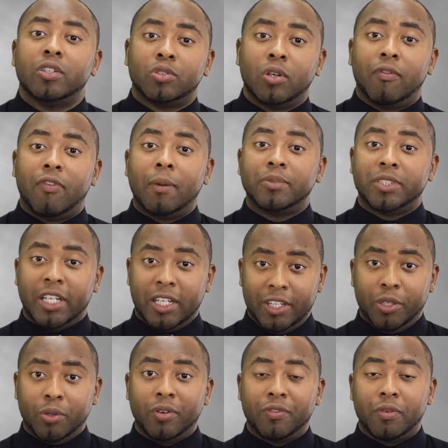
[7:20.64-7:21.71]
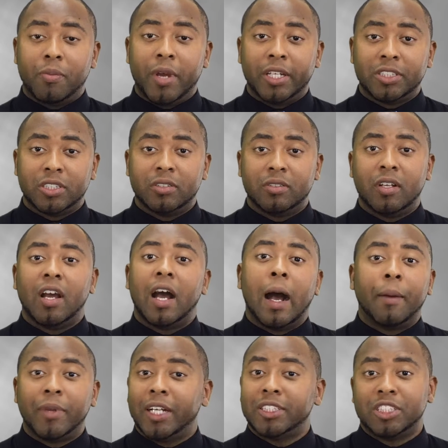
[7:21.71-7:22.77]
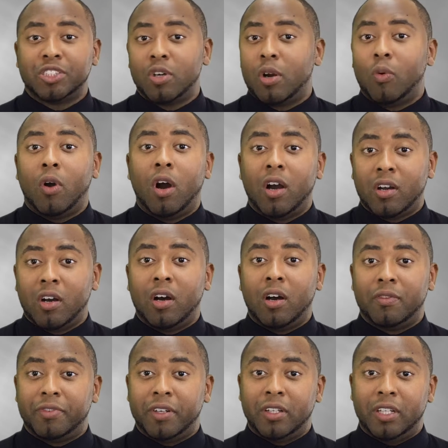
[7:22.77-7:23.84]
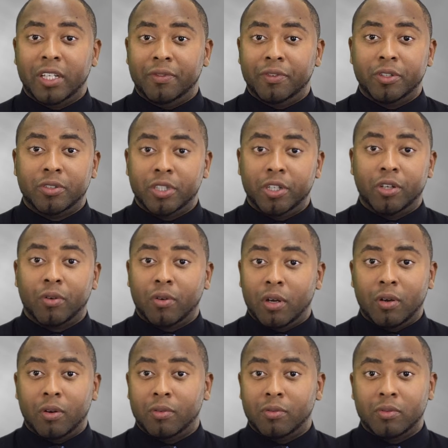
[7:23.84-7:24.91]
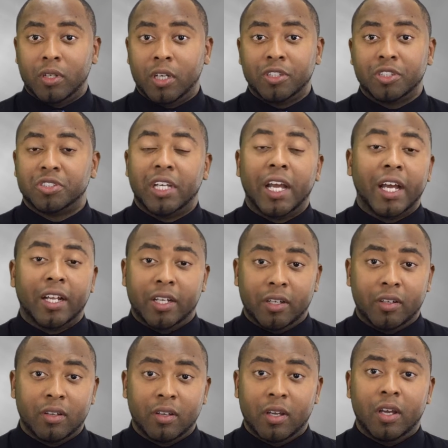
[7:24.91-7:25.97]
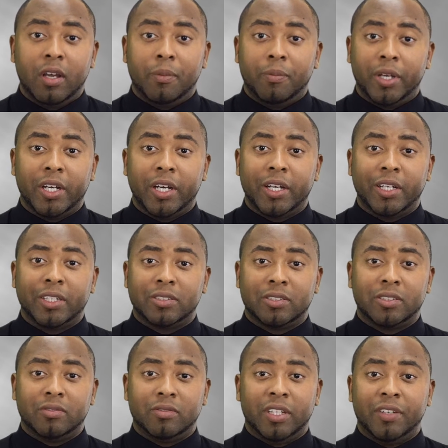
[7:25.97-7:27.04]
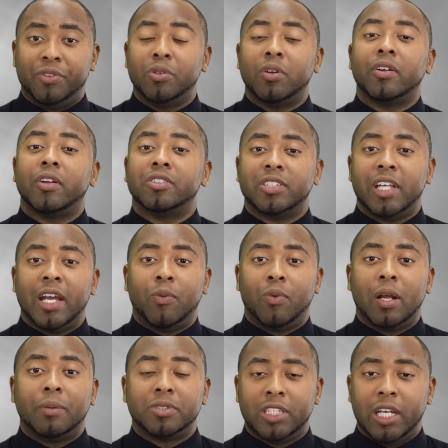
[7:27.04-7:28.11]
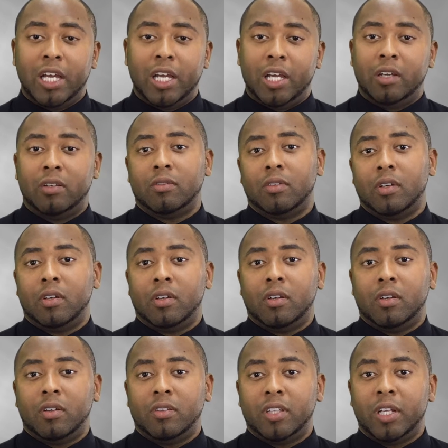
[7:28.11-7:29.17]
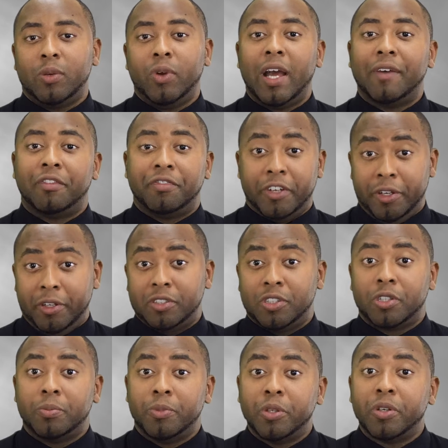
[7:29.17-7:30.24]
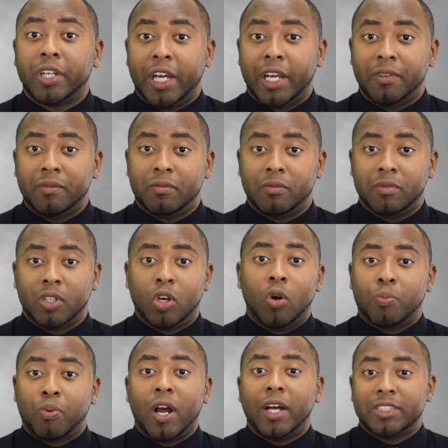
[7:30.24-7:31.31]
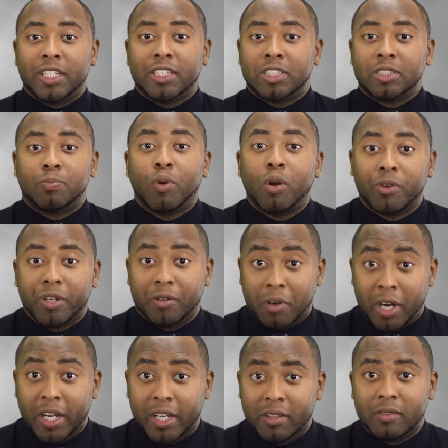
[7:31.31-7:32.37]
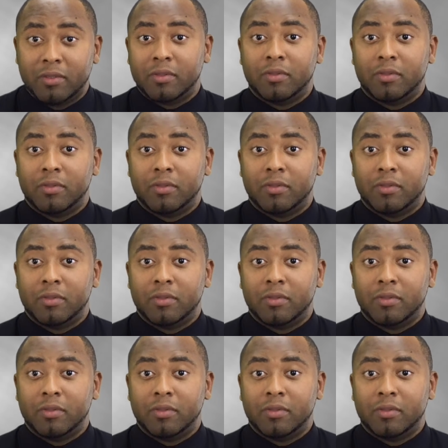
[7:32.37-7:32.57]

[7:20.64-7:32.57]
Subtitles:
So if I'm telling you information, I'm not just going to walk off and leave you to your own understanding, because if you don't understand what I'm saying, then we have a failure to communicate. The whole process is broken, right?